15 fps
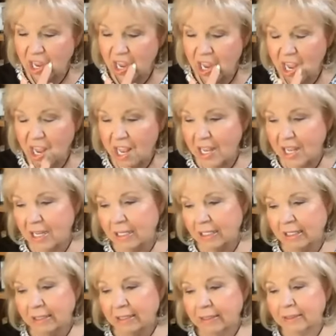
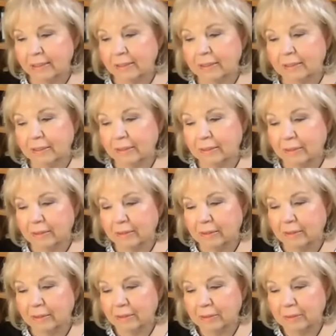
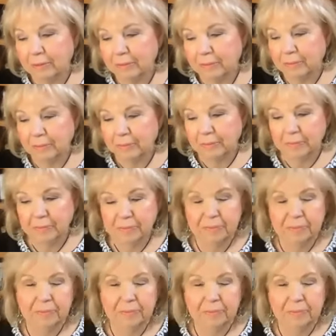The person shown says nothing.